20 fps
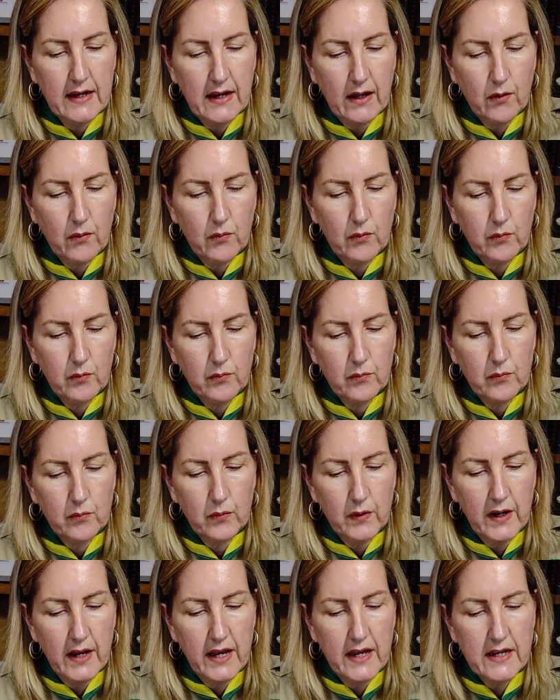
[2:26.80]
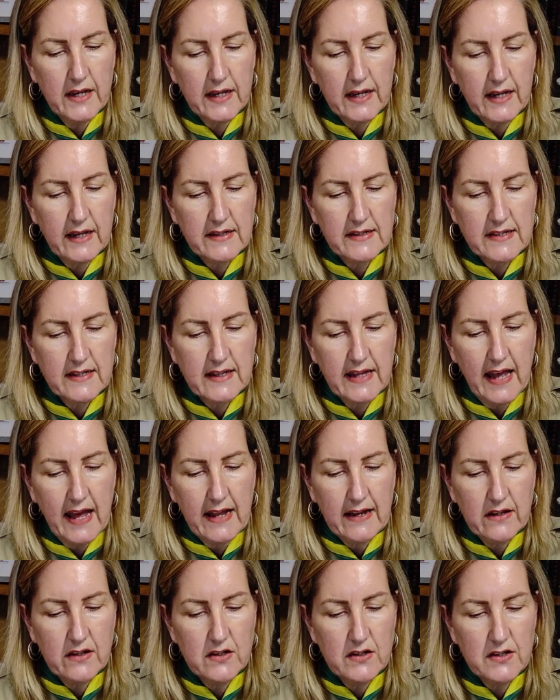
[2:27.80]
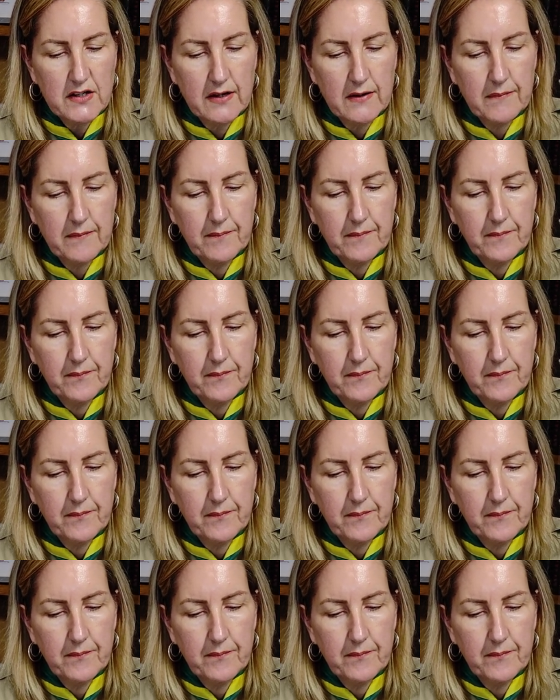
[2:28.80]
Now, when you get to the end,